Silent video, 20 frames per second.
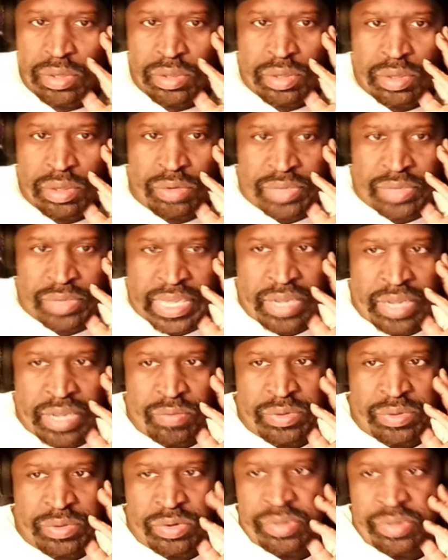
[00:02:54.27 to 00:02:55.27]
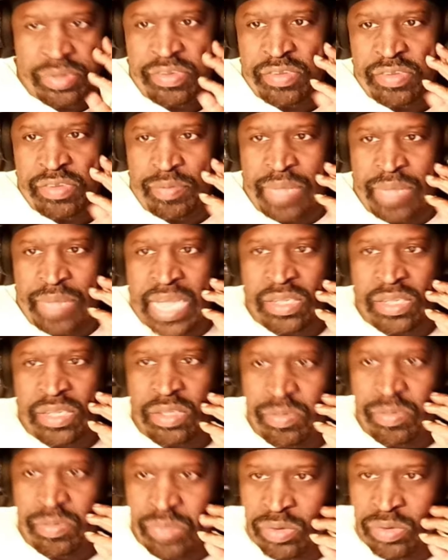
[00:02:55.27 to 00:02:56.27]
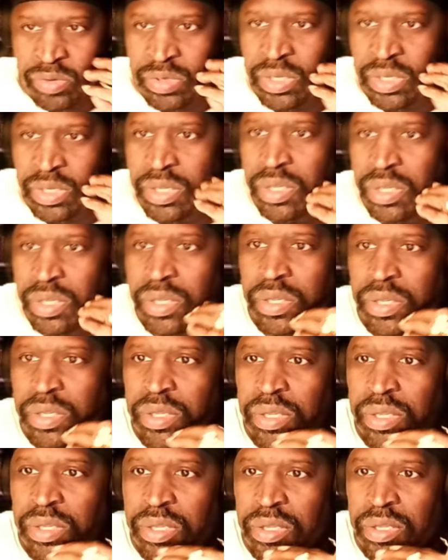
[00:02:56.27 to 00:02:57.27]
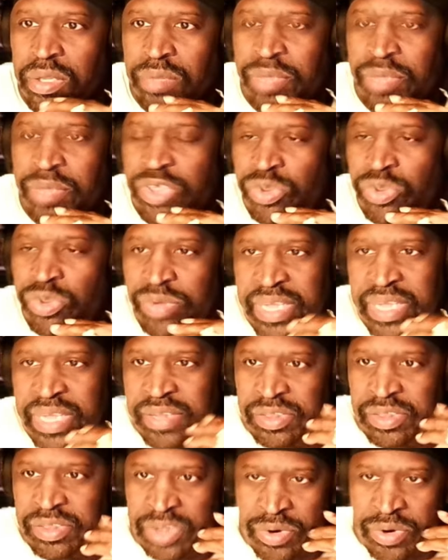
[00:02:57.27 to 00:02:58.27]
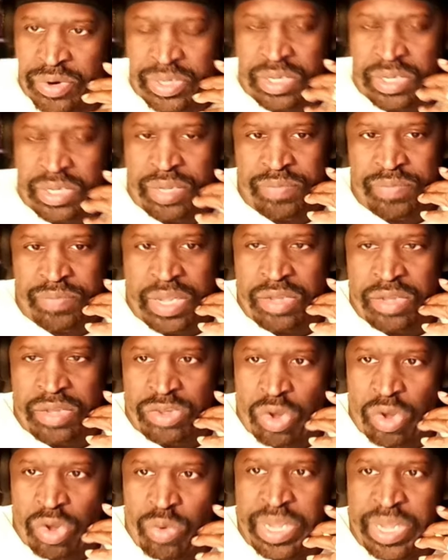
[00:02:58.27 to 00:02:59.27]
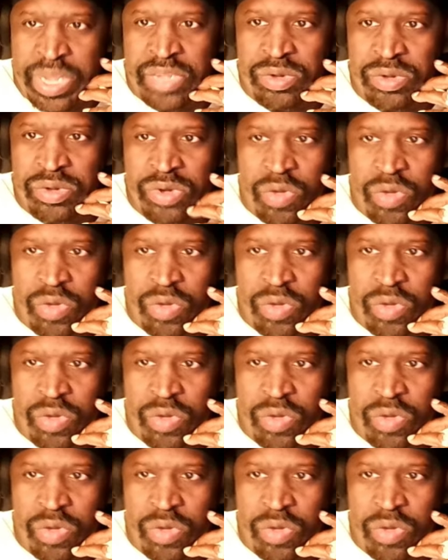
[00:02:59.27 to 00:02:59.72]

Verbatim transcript: Okay, we know this is a biased community, but you didn't 30 him. There's no way you know